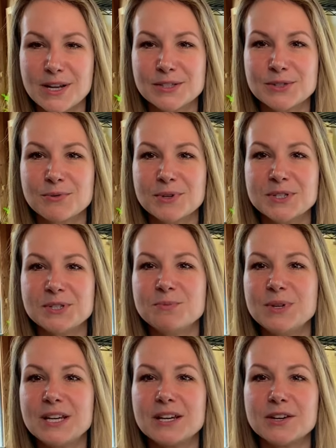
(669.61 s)
is going to
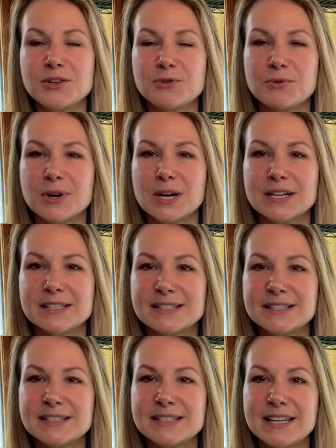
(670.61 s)
be your
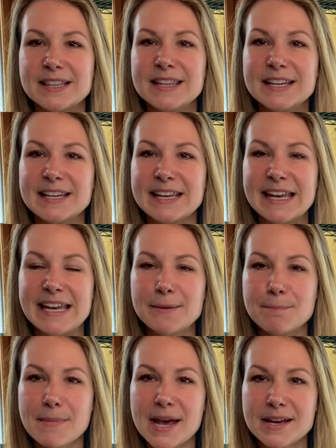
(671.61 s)
seedling
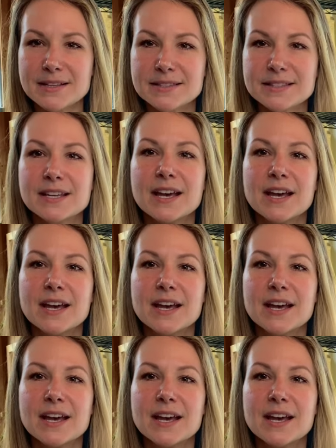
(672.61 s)
heat mats,